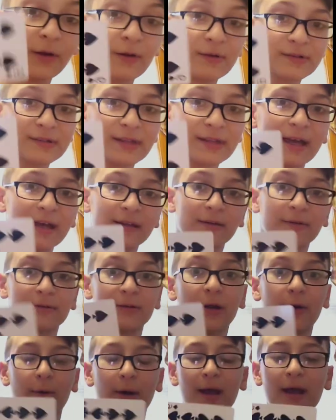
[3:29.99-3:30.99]
they notice that,
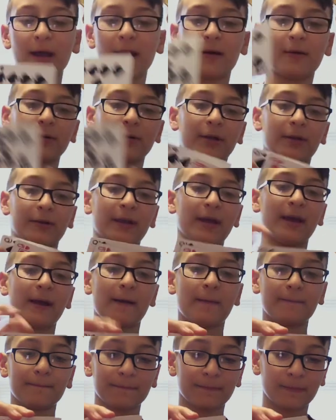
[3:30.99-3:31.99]
they'll know how and all
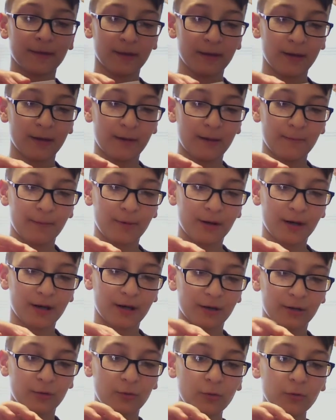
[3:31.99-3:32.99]
that.
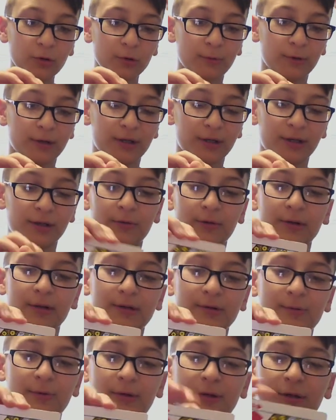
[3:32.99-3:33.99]
But a cooler way to do
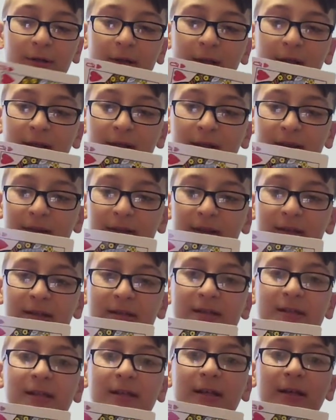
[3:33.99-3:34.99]
it is where you like
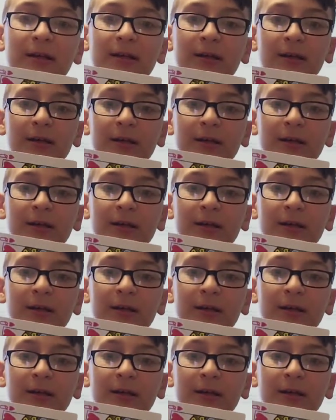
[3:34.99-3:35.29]
this.